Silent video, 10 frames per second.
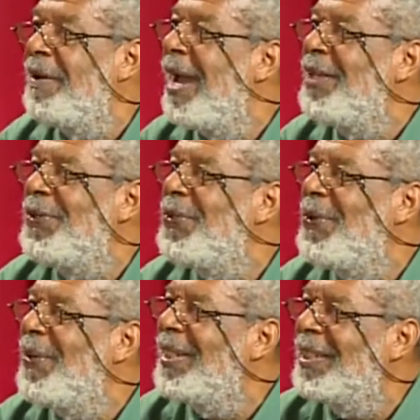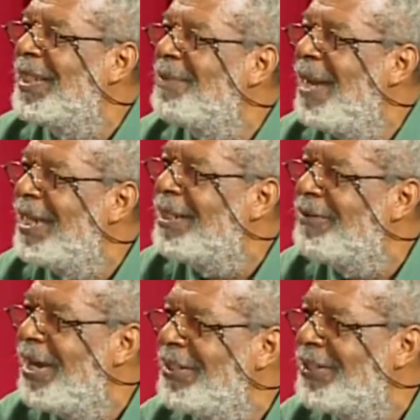I don't know what it is, my little
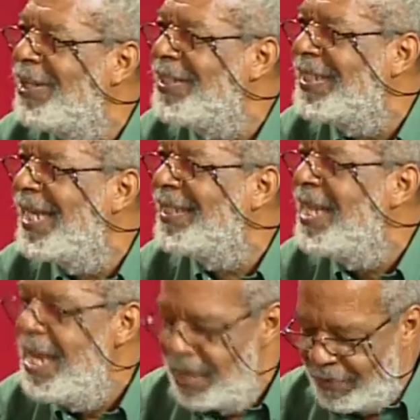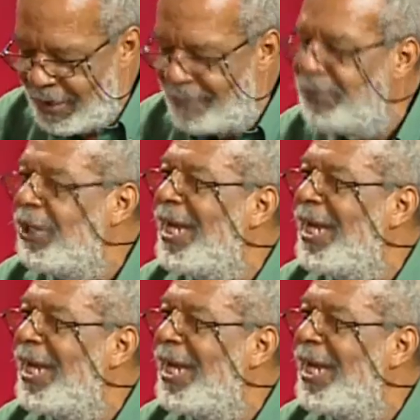grandson says, rams your